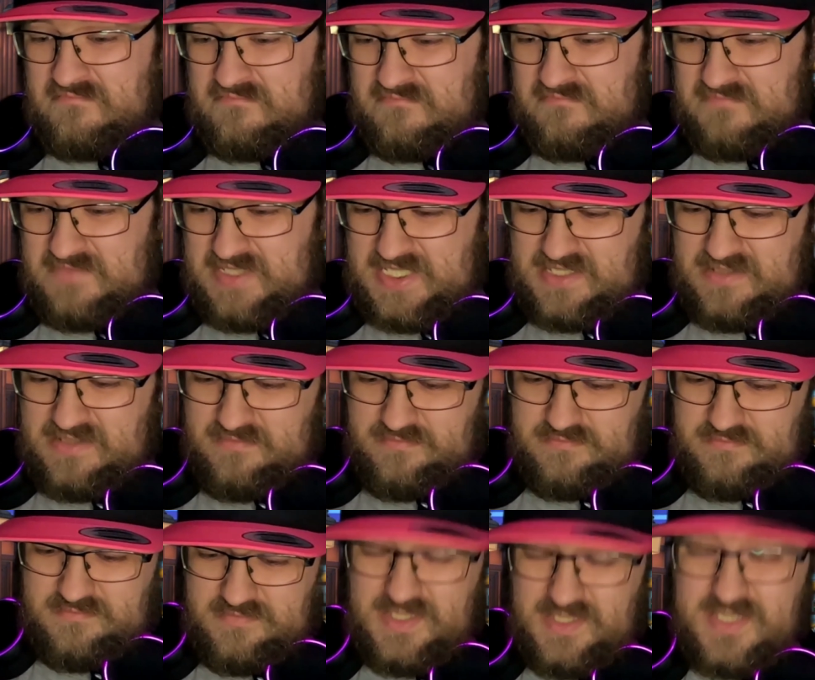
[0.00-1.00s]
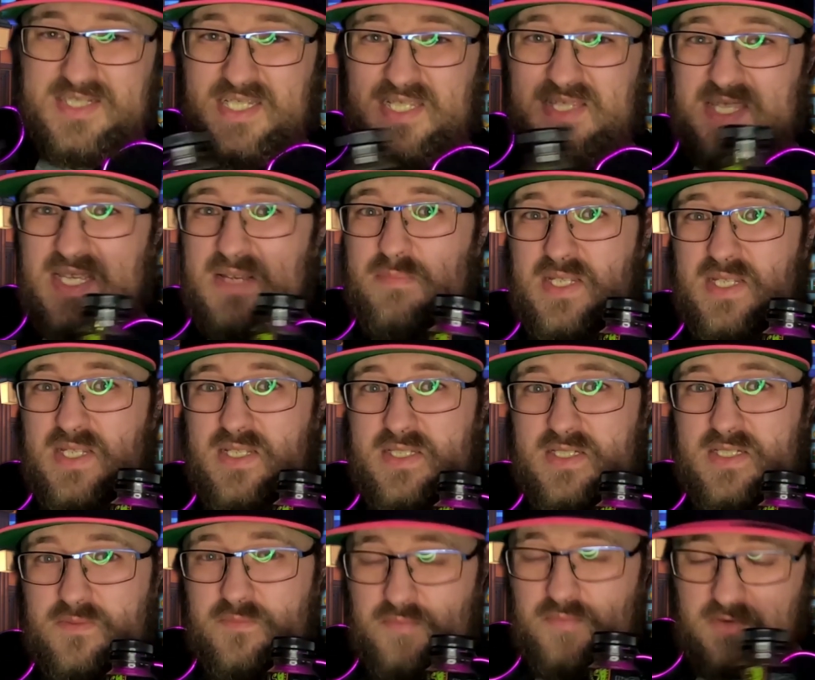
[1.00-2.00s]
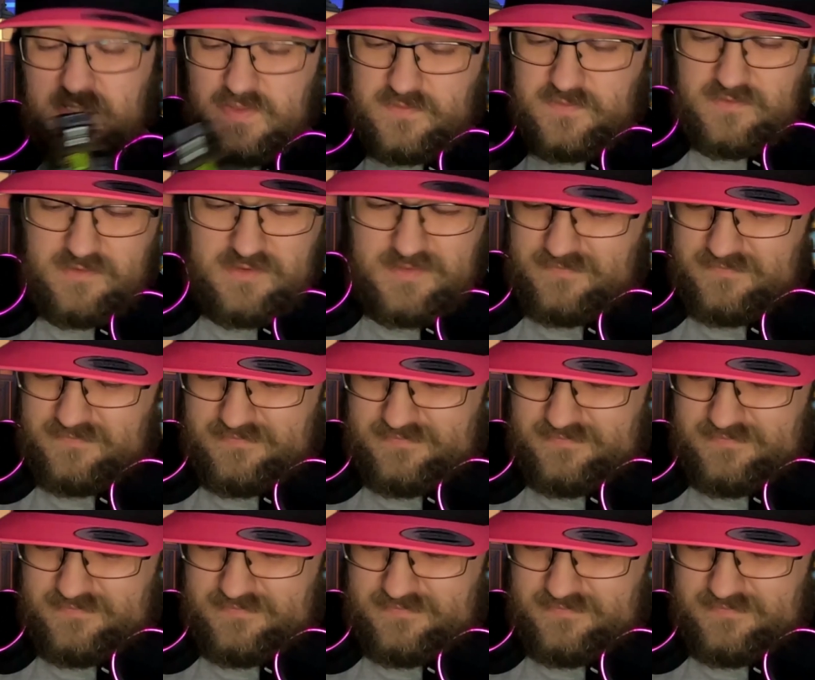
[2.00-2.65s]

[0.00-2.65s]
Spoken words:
Yeah, I could see that being a decent price for it.